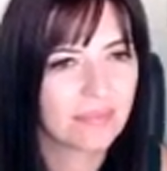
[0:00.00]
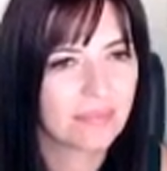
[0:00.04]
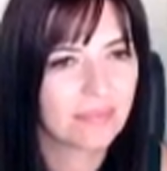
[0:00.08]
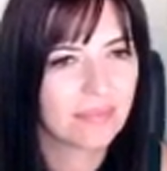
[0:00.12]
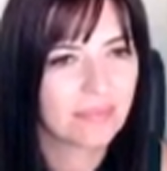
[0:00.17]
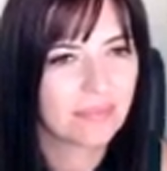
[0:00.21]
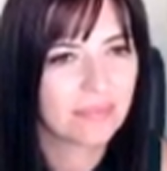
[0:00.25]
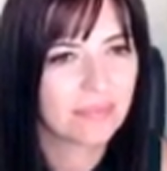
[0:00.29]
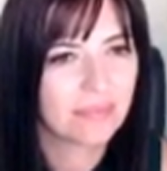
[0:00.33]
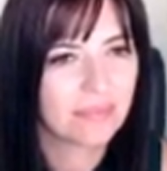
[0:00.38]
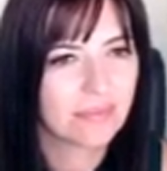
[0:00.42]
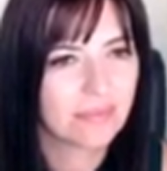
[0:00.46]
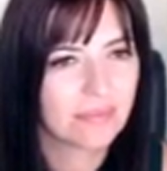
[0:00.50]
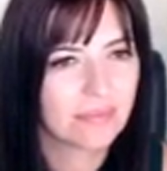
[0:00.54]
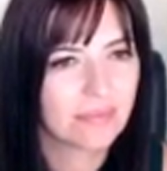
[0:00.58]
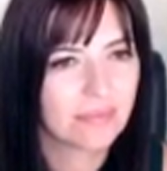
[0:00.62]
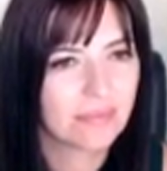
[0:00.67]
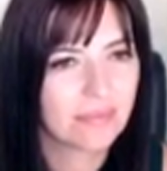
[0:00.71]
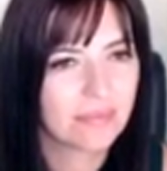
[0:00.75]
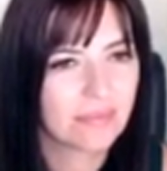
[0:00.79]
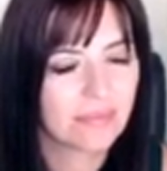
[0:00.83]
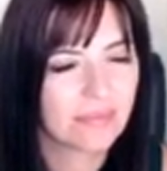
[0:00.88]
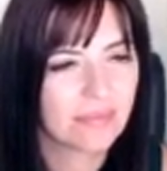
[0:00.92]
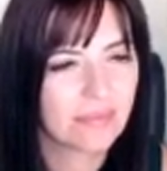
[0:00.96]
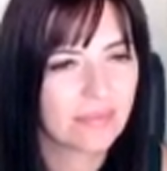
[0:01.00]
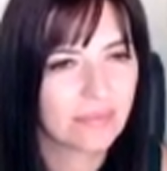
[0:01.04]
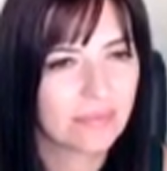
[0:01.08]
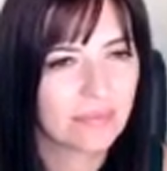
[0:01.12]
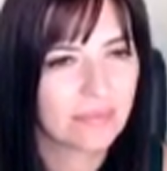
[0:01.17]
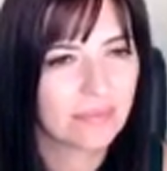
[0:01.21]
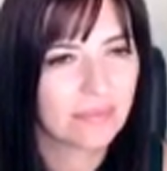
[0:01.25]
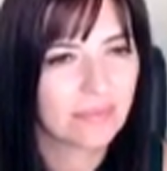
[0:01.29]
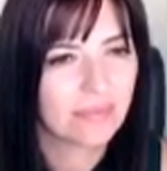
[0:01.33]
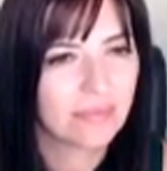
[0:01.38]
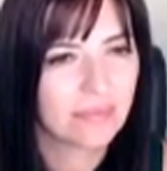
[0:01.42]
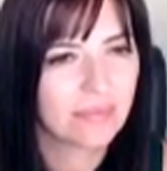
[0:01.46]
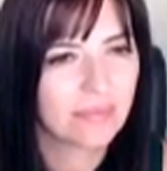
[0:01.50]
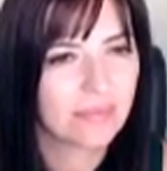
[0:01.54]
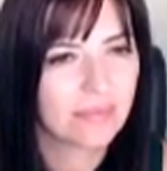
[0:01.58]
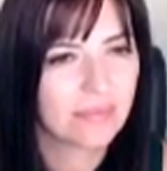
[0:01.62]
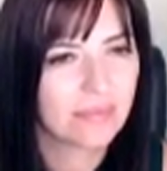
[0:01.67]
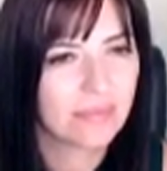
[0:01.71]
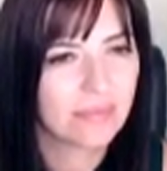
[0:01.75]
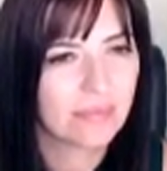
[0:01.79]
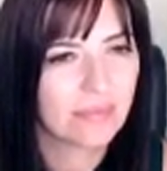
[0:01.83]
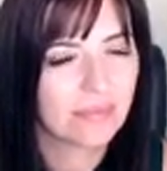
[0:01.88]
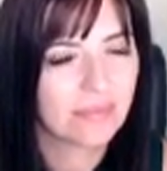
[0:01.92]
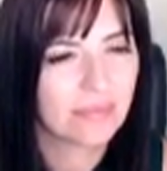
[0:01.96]

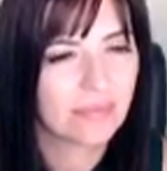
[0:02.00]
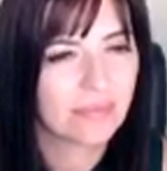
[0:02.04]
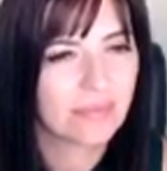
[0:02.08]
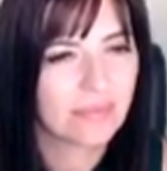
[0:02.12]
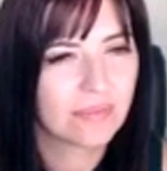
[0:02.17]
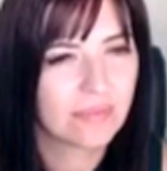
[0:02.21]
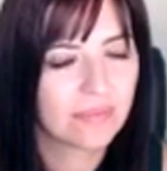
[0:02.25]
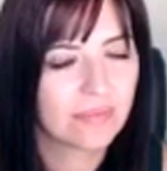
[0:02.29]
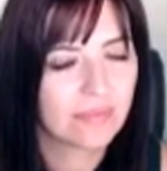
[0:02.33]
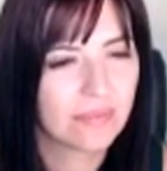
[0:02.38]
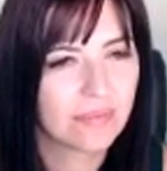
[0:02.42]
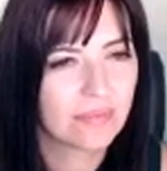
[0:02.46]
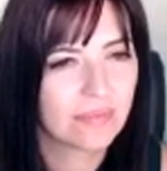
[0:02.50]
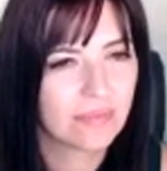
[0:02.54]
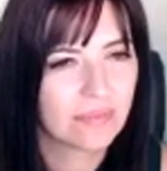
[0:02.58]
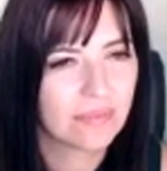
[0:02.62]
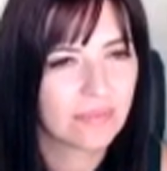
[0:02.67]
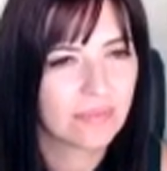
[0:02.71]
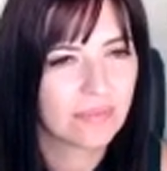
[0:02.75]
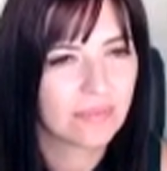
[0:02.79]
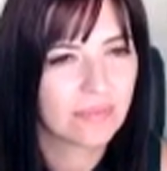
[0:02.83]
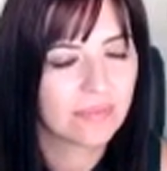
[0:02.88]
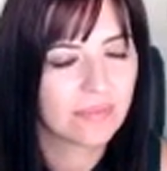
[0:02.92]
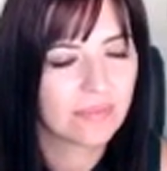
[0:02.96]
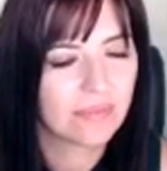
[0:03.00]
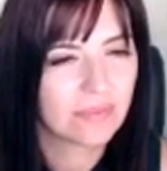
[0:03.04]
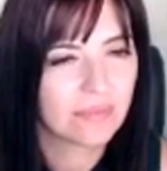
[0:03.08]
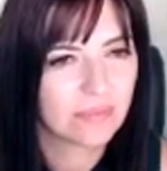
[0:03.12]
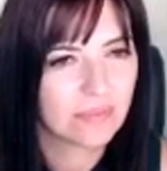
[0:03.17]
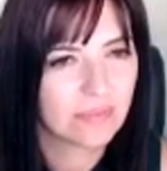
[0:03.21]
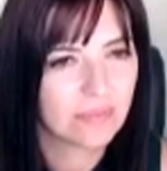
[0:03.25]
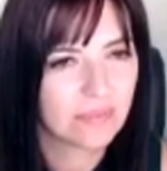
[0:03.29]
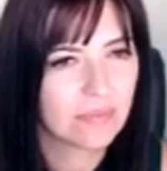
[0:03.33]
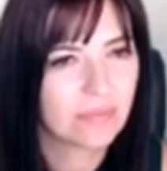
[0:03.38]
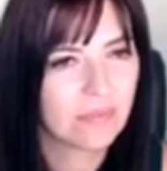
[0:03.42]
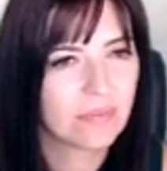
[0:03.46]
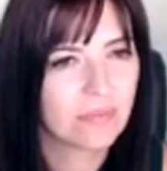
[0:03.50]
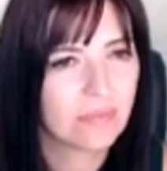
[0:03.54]
No words are spoken by the person on screen.